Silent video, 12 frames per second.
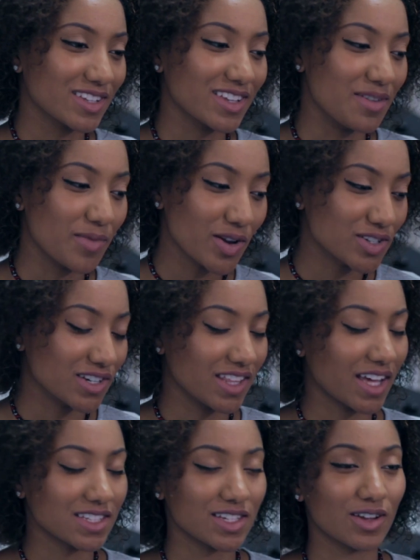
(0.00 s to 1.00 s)
emotionally,
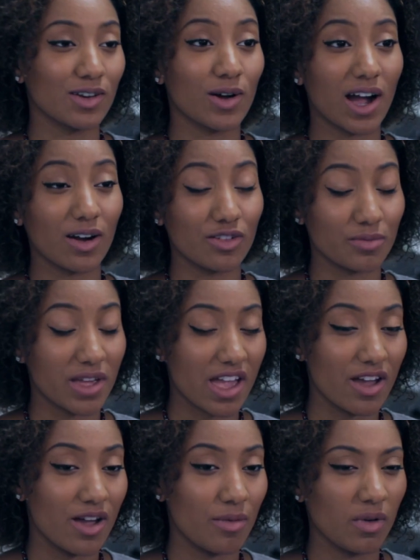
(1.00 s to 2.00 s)
that took a lot out of me.
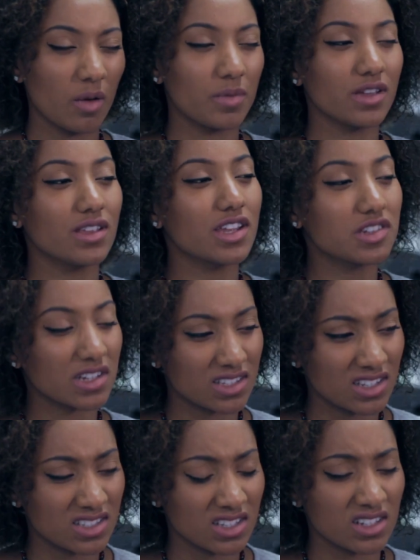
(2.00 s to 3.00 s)
I'll be
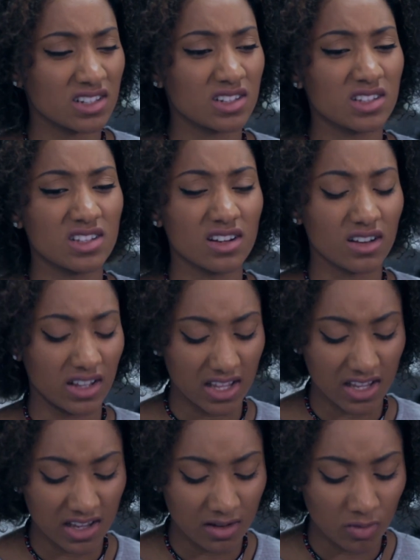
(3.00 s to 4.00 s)
interested to like
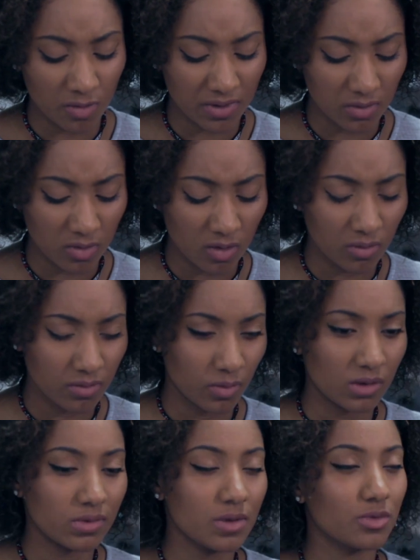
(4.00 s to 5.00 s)
hear what
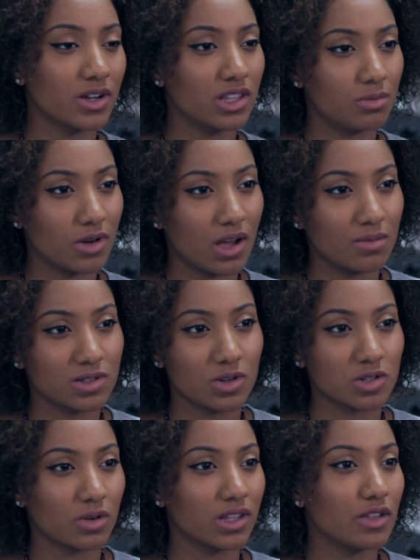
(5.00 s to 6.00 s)
when people hear the poems,
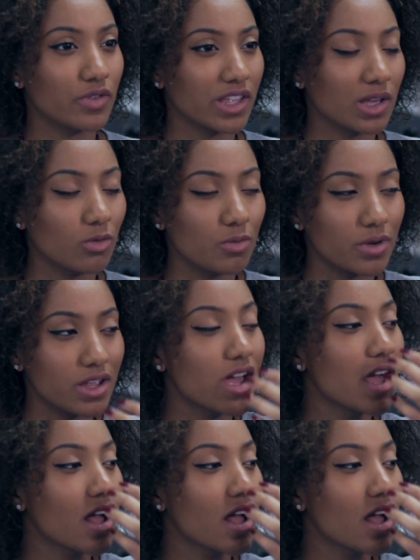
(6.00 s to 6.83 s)
which one they think it would be.